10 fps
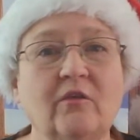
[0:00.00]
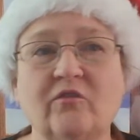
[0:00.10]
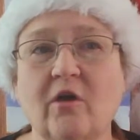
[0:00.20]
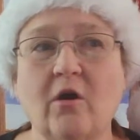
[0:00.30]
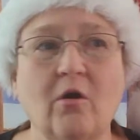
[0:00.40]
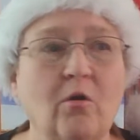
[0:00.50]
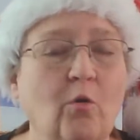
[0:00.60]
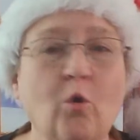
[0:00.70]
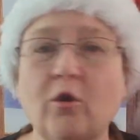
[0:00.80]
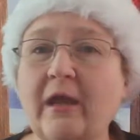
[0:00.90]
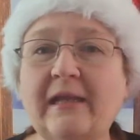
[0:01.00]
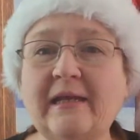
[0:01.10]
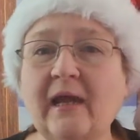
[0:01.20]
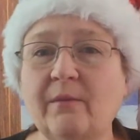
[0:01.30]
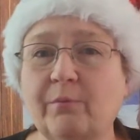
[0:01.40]
So, or any
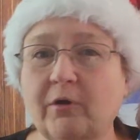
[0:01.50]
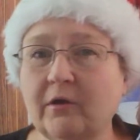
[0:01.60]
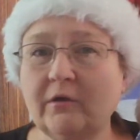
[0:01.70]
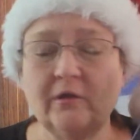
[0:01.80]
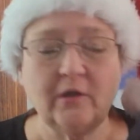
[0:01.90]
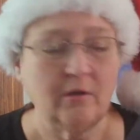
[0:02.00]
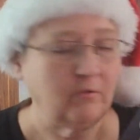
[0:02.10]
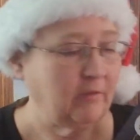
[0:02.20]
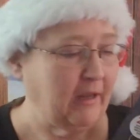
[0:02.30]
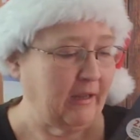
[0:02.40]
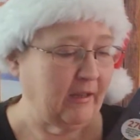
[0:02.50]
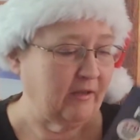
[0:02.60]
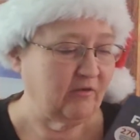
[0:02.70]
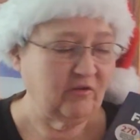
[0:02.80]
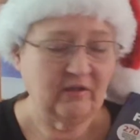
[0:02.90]
kind of book,
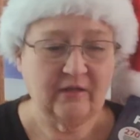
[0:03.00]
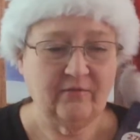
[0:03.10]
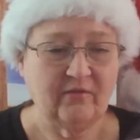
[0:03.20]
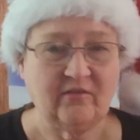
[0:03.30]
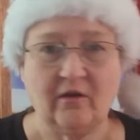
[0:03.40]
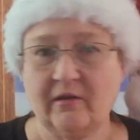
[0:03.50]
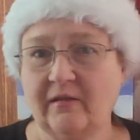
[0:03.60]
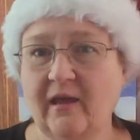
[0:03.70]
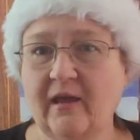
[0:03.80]
and give the stocking.